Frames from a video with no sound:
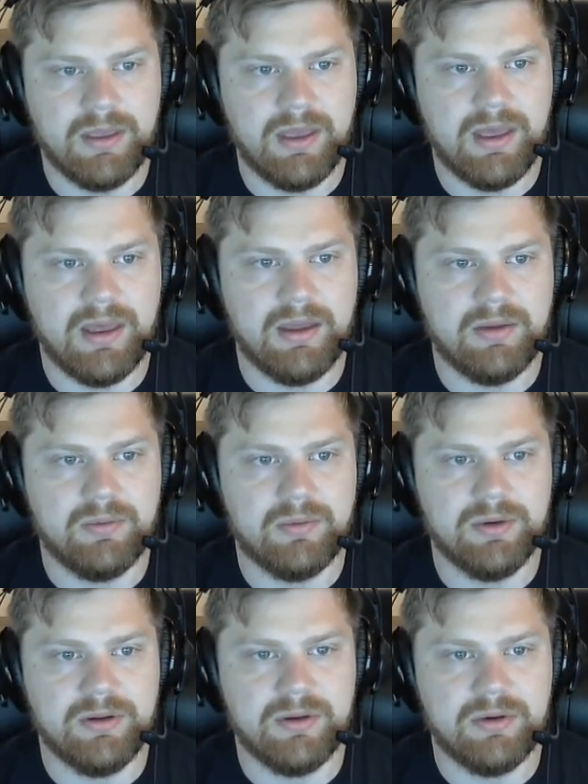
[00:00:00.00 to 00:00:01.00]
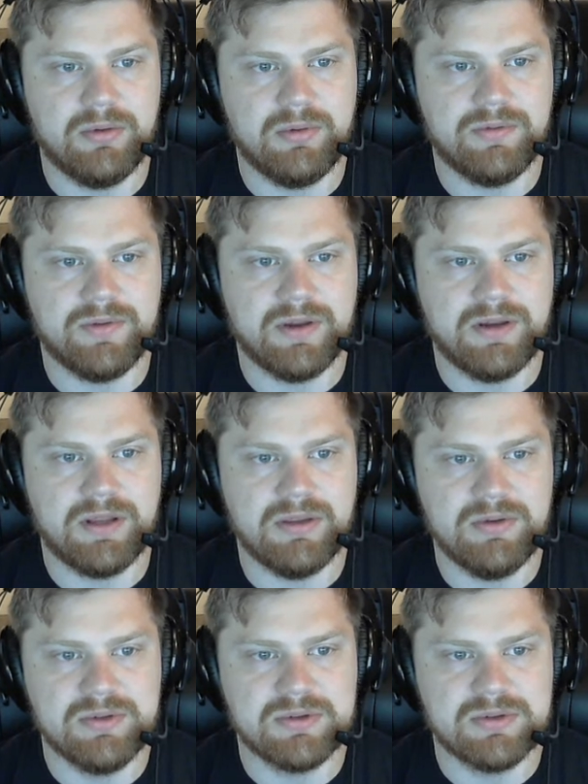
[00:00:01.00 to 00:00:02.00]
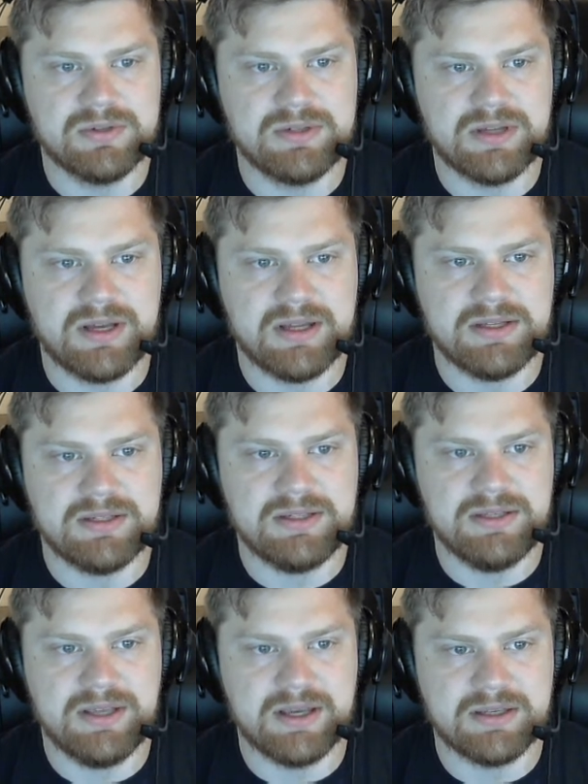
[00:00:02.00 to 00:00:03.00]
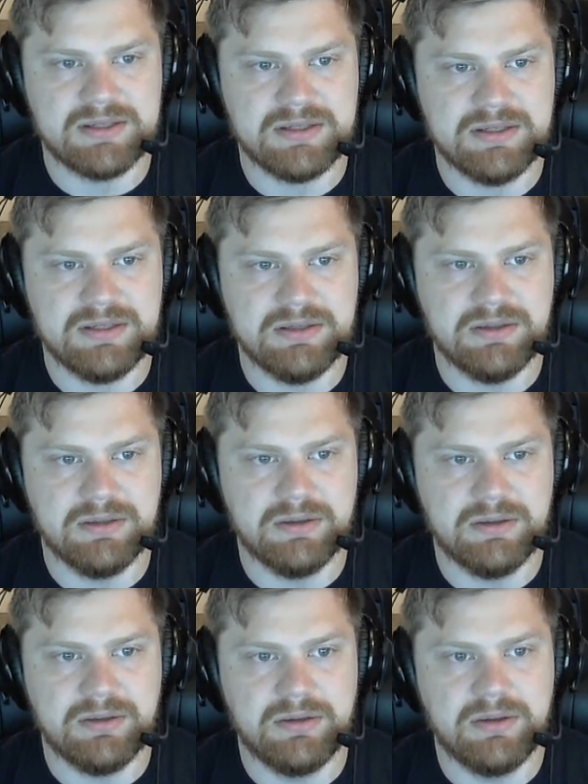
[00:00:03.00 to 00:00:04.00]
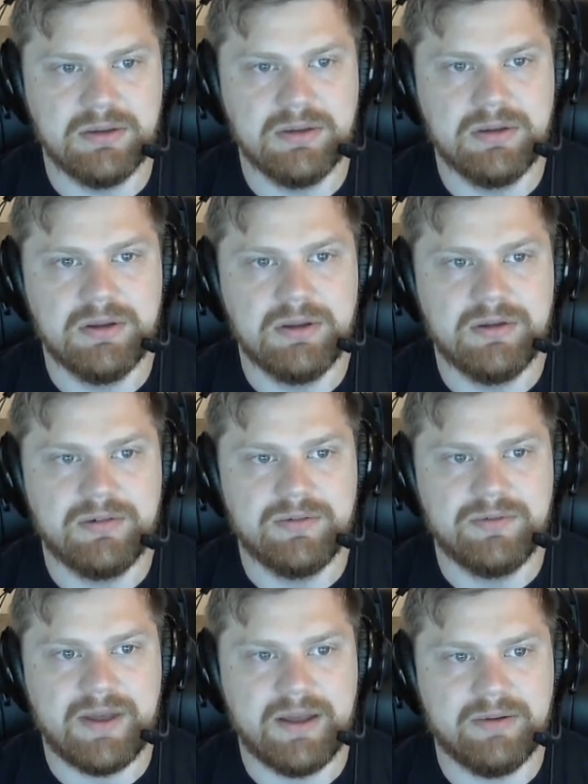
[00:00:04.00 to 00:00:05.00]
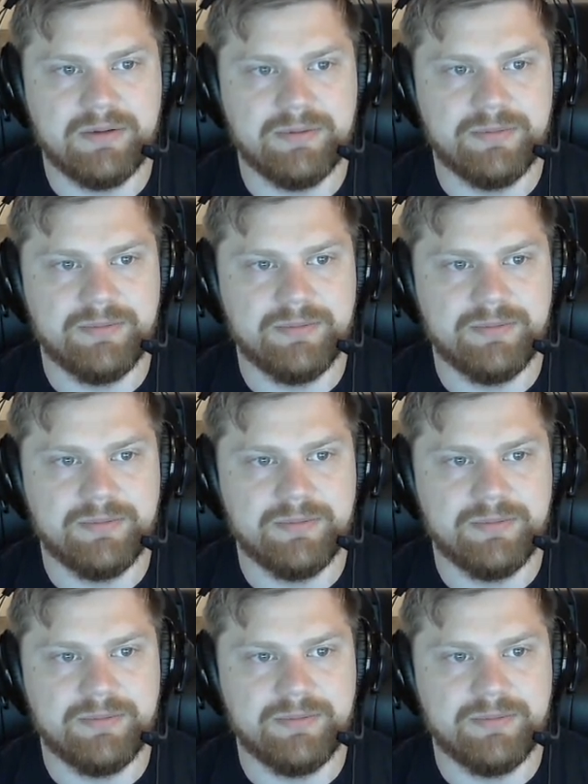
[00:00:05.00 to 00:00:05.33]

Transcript: And what do you know, we find a users.txt file,